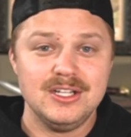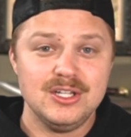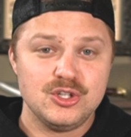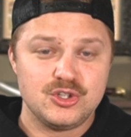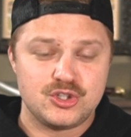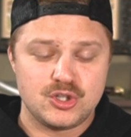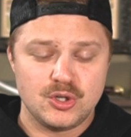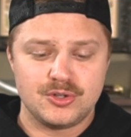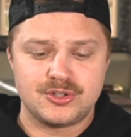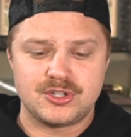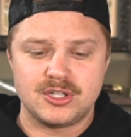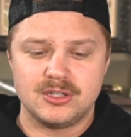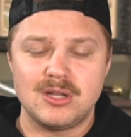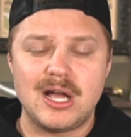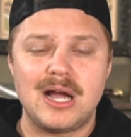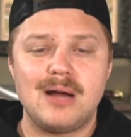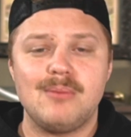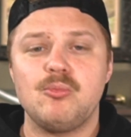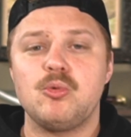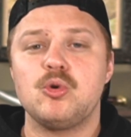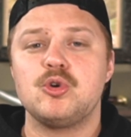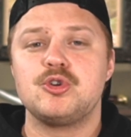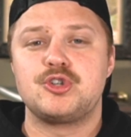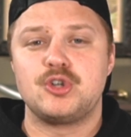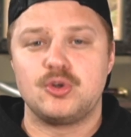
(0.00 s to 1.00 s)
So it's a
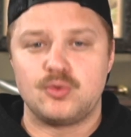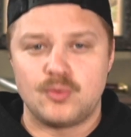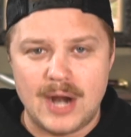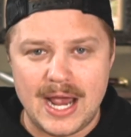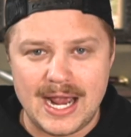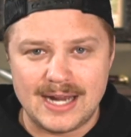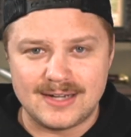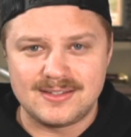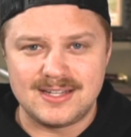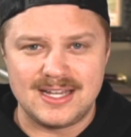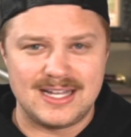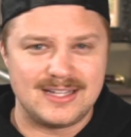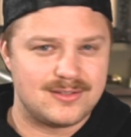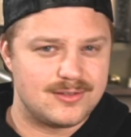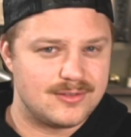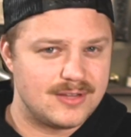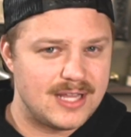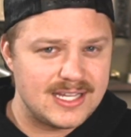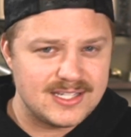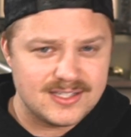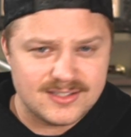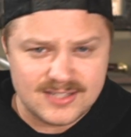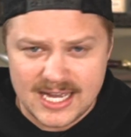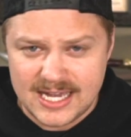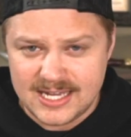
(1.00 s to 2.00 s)
lot more direct. It's
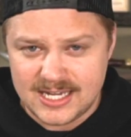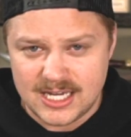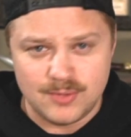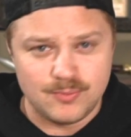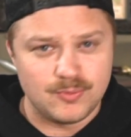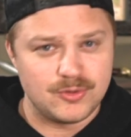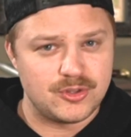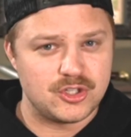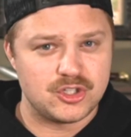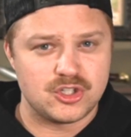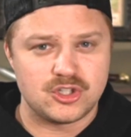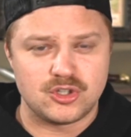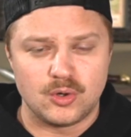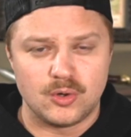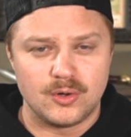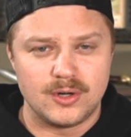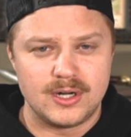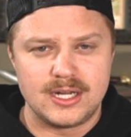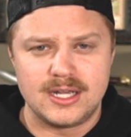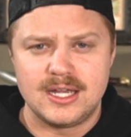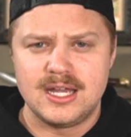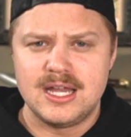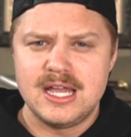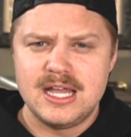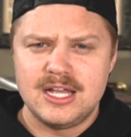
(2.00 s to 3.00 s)
less tied in with the
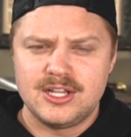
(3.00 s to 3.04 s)
story.